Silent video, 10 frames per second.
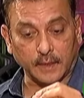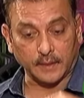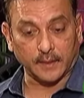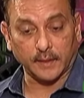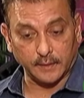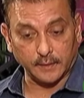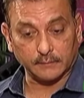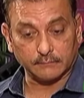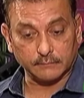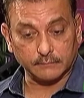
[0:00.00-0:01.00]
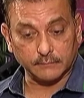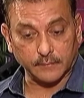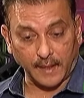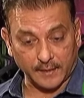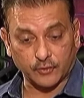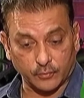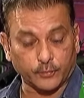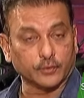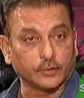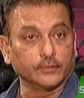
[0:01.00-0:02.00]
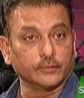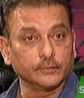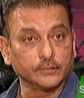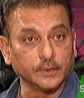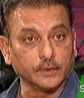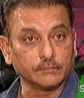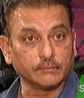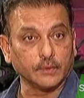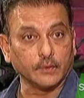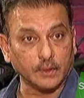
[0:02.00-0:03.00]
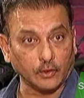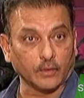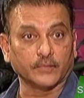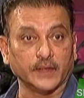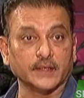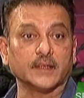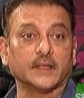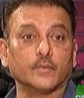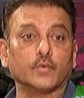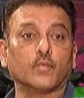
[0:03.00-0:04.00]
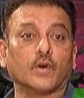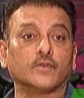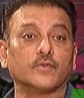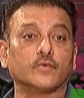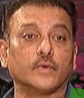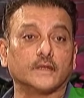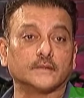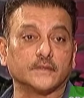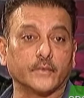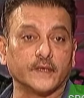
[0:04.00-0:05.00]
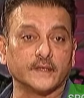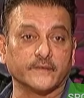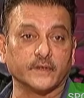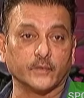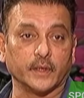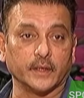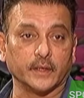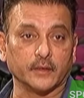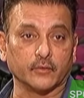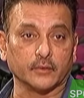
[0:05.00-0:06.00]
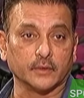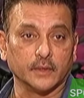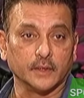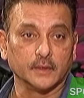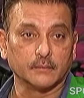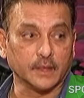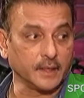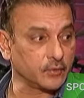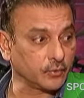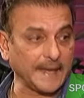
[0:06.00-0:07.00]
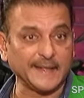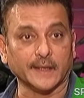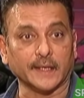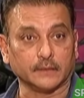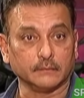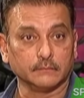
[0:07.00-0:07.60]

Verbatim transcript: that he has to put through, you know, a lot of things that he would want to do as a twenty-seven, twenty-eight-year-old, but he has to can that